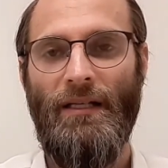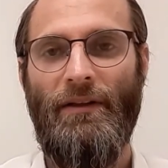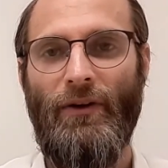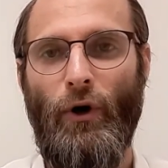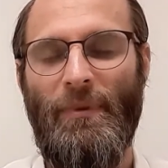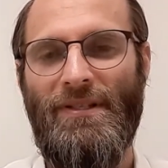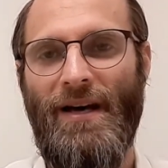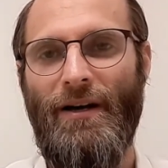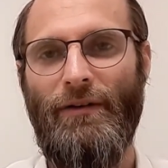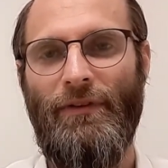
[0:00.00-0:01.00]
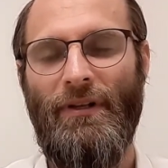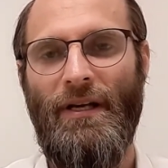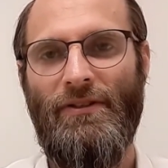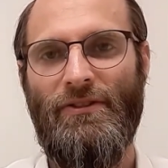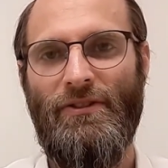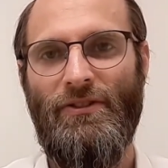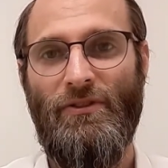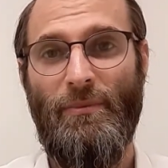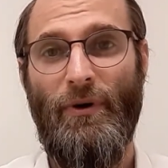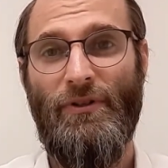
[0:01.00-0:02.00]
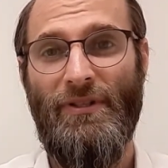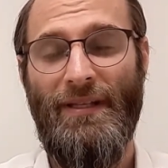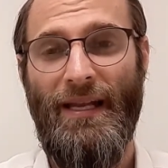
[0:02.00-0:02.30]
Another common target for the narcissist is a person